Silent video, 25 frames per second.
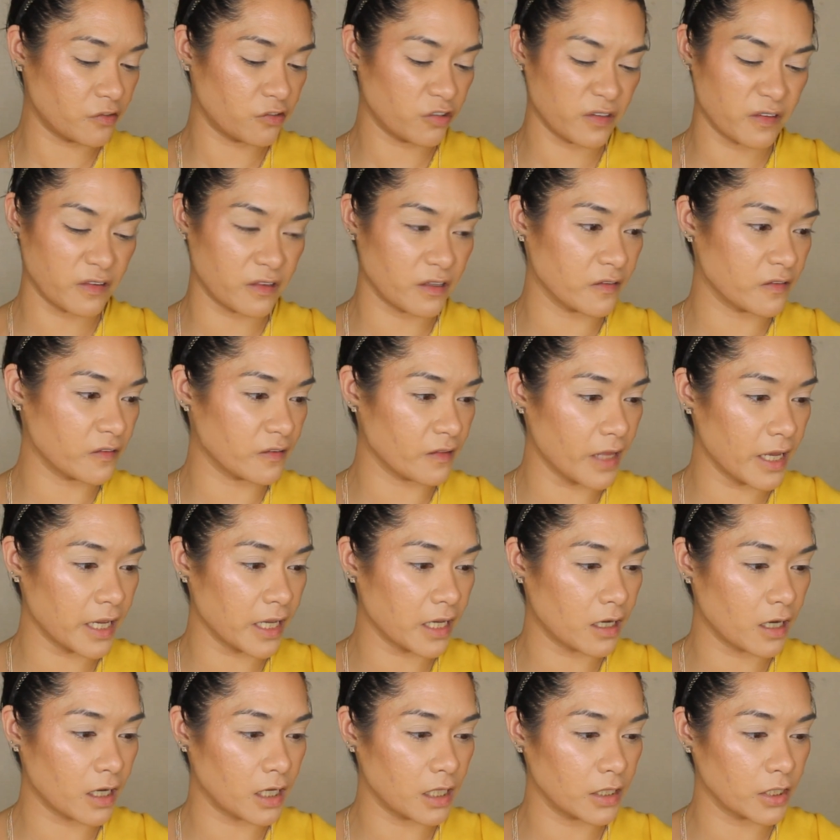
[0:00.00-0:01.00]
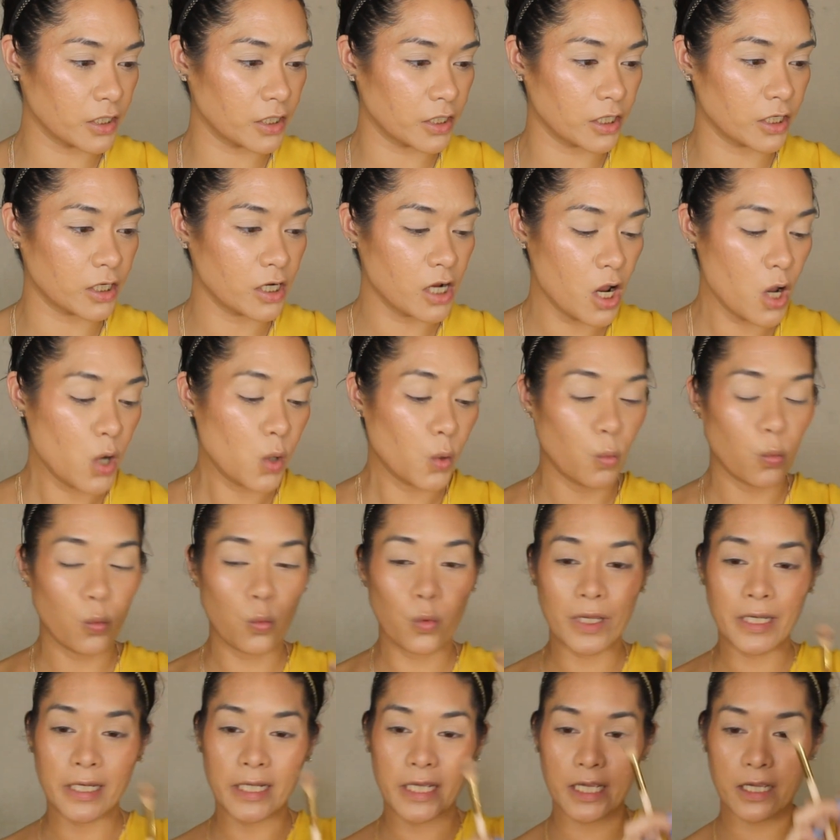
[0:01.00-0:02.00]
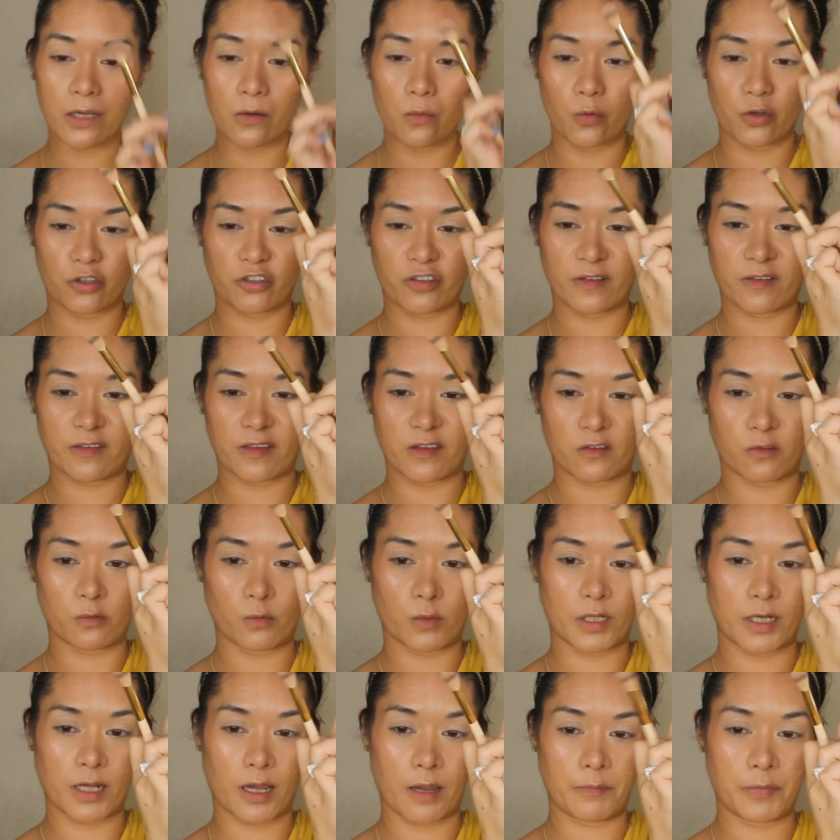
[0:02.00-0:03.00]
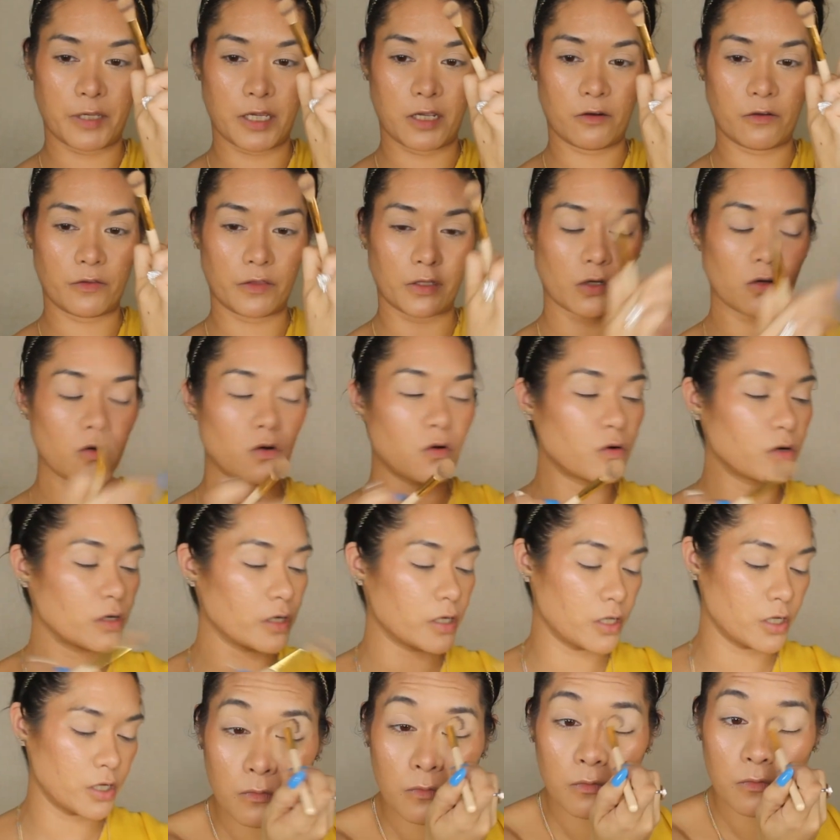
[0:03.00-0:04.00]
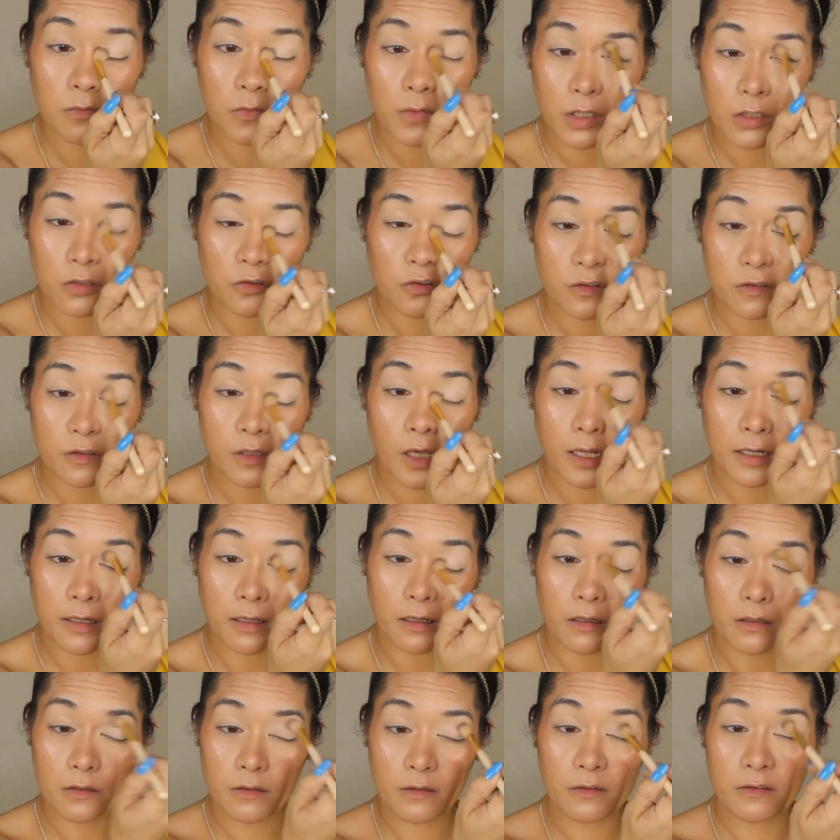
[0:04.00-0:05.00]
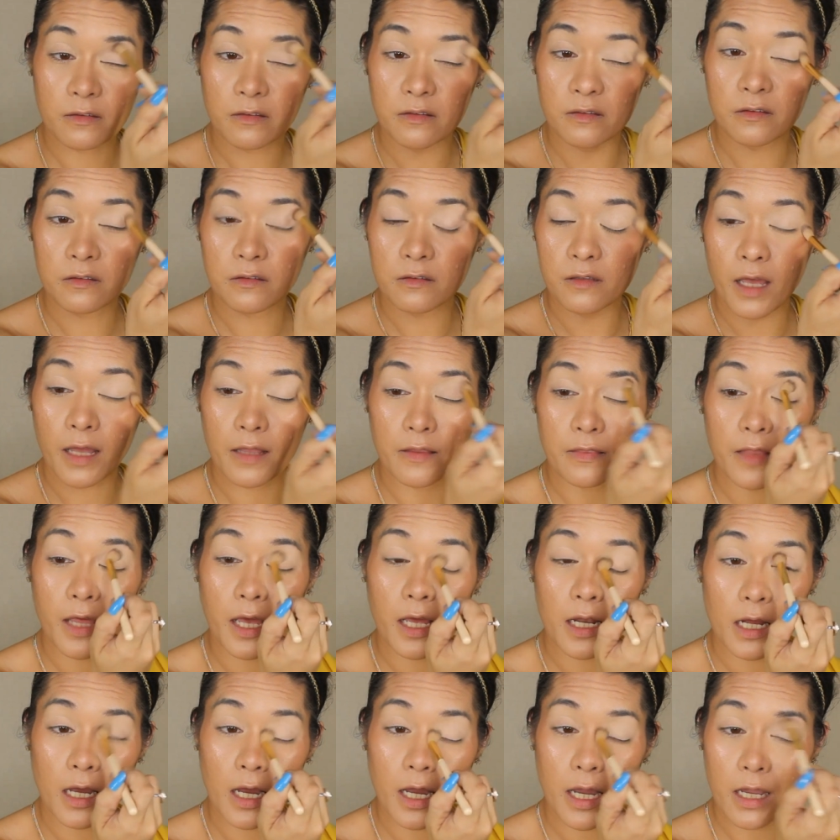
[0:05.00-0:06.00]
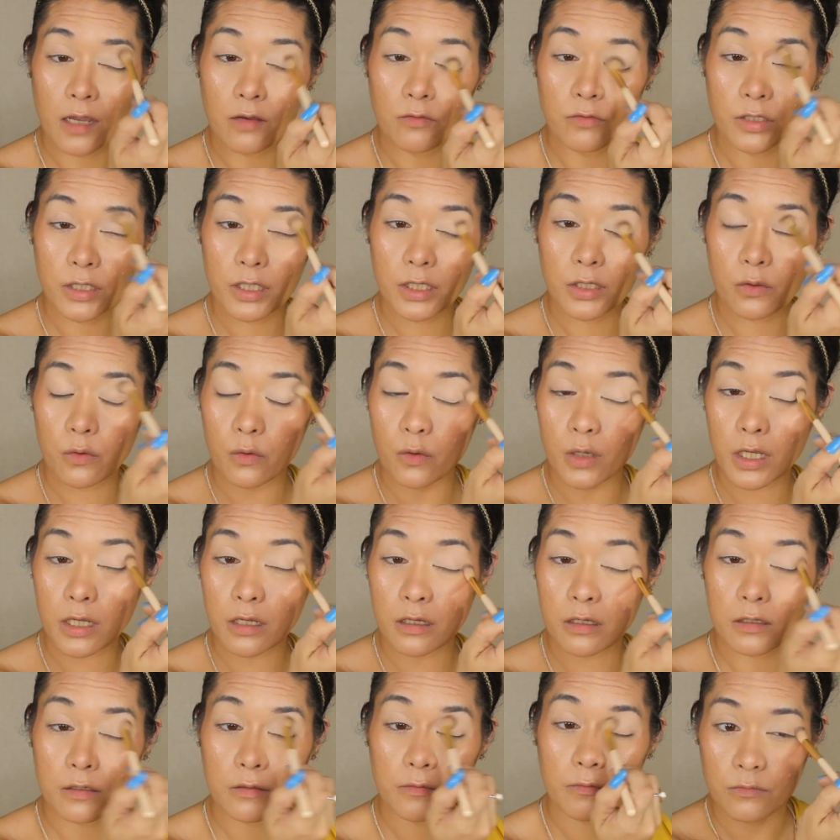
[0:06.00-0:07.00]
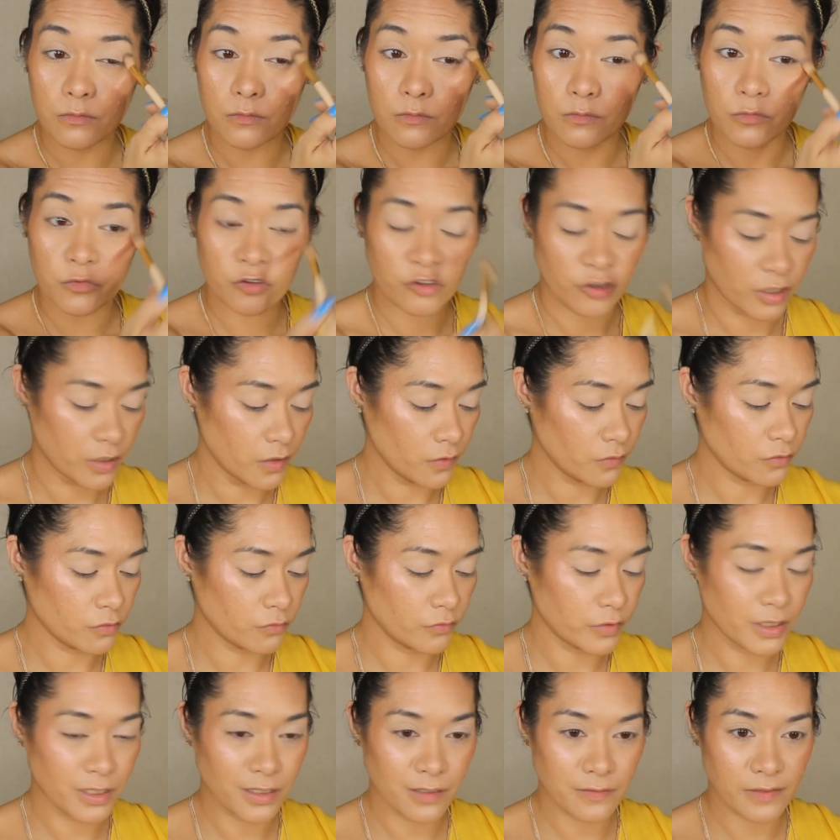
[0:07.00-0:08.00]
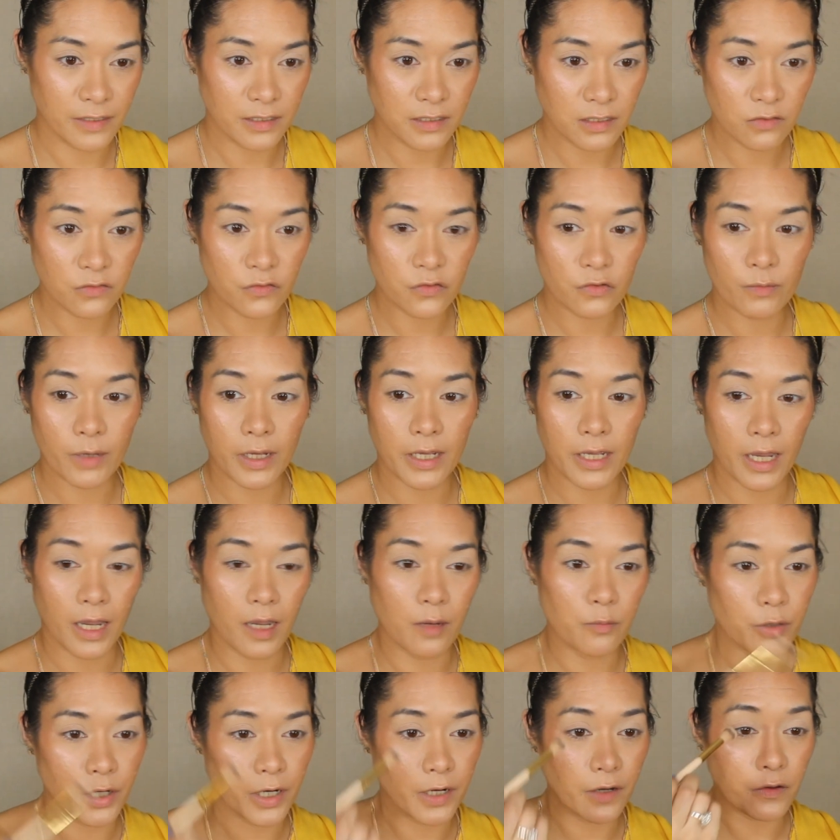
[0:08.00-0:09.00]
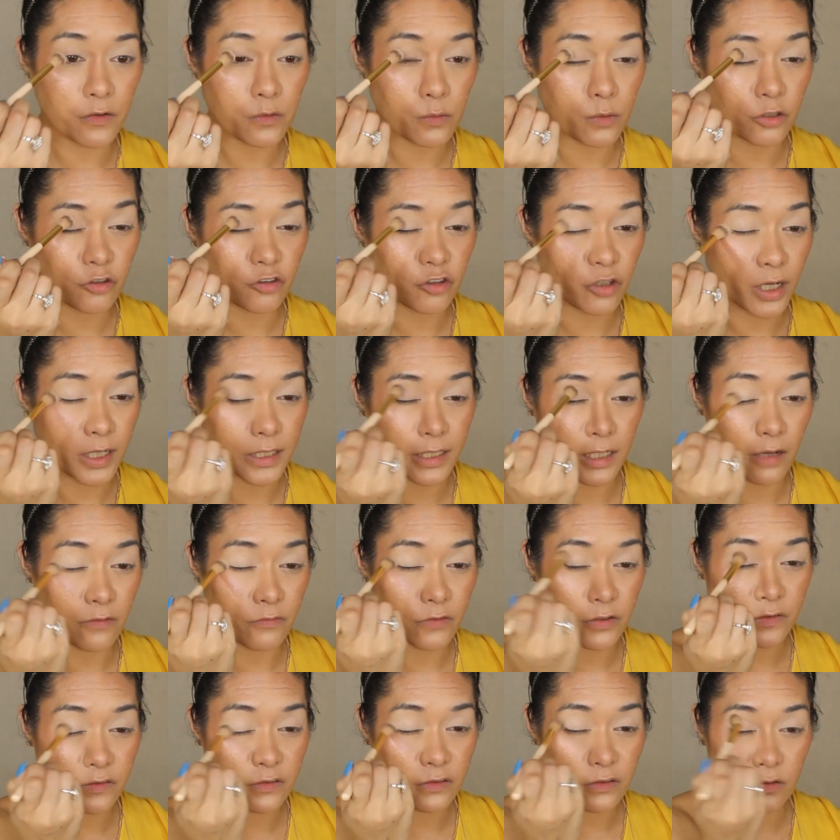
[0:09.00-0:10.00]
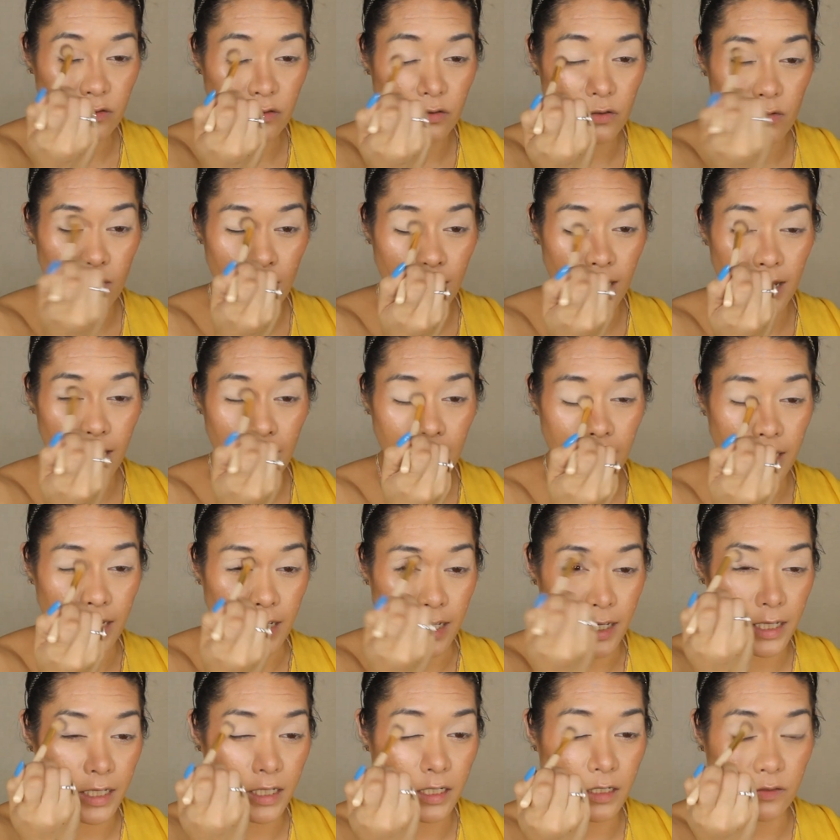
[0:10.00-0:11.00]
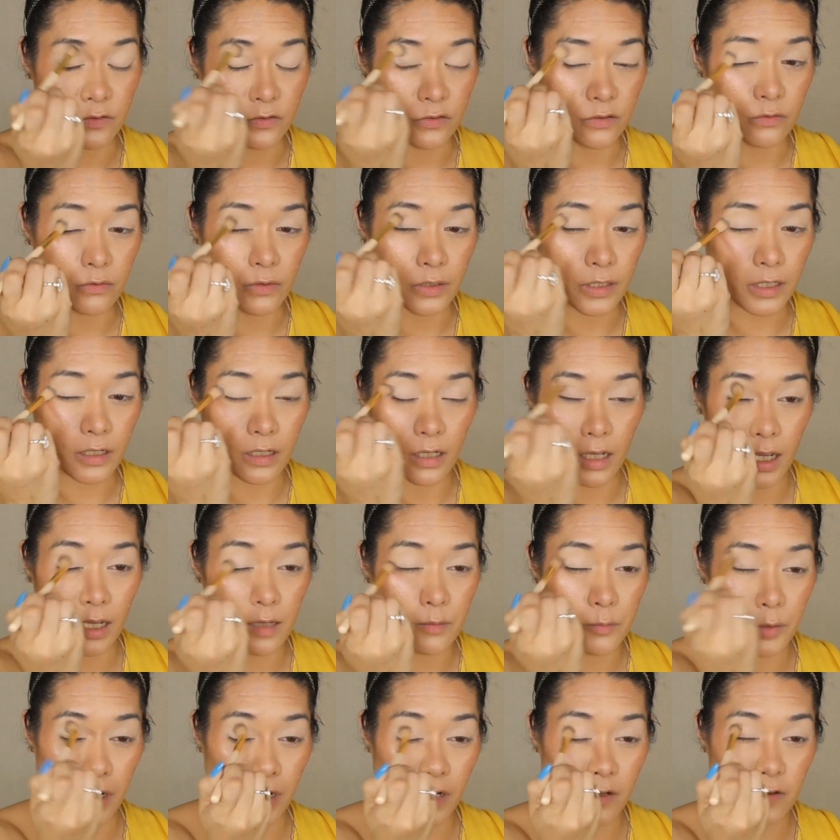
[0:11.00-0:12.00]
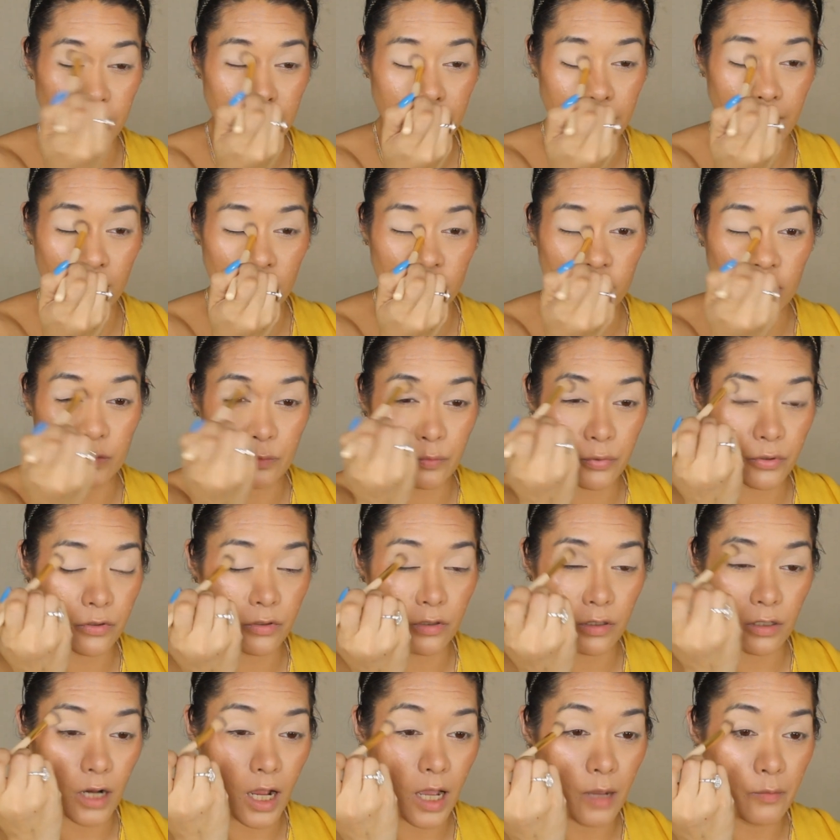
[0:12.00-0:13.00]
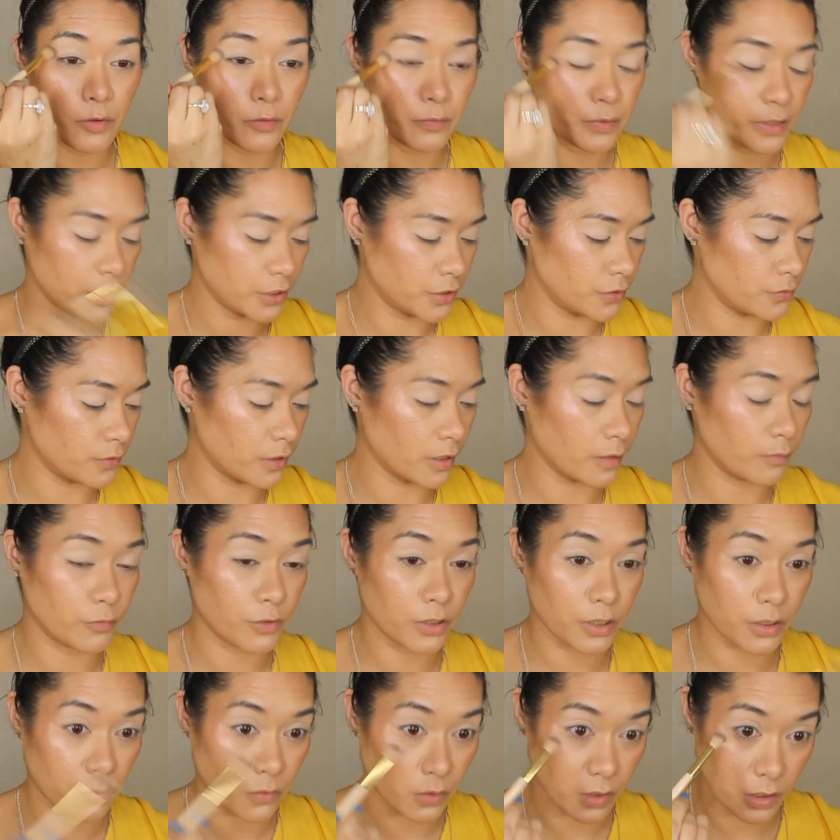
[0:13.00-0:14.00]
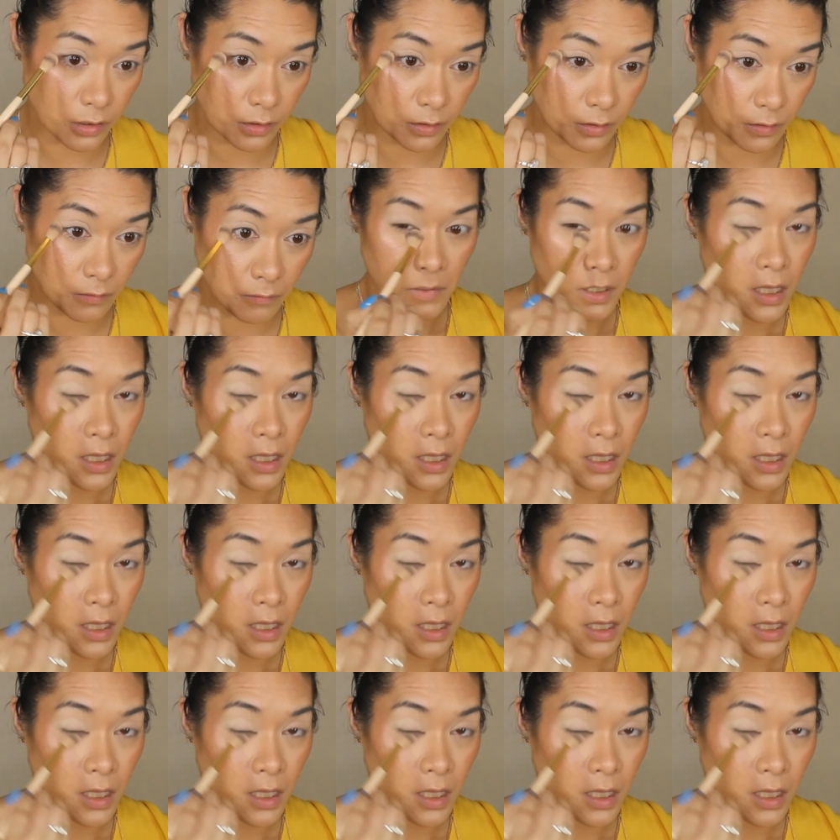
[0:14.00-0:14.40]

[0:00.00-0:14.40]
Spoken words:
just this light color, Winning, which is this one up here in the corner. I'm just kind of set that eye really quick. So I also realized I didn't do my eyebrows, which I never do. I hate doing eyebrows, but I should probably do them really quick.